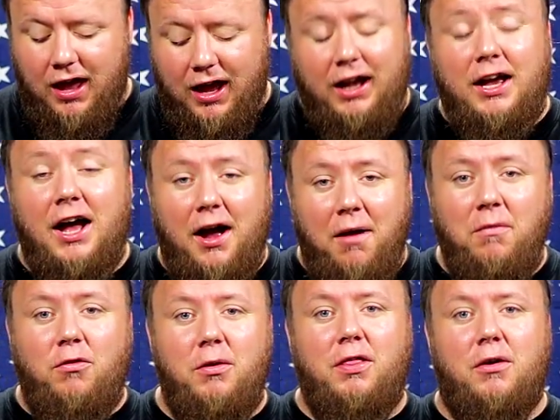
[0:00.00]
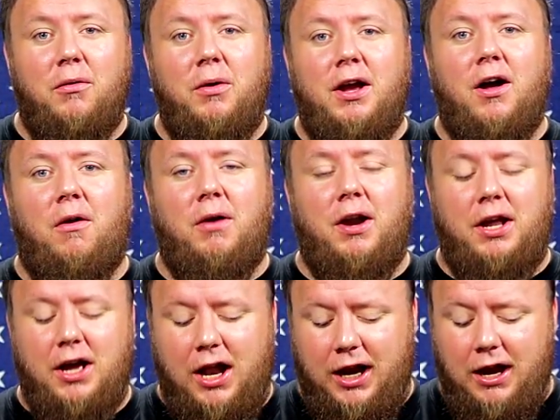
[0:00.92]
it comes with the wing
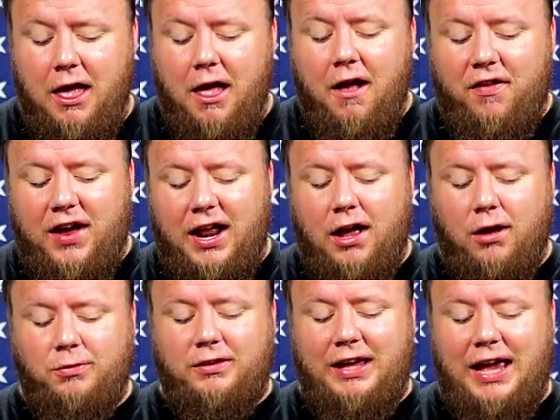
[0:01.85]
already on it, that helps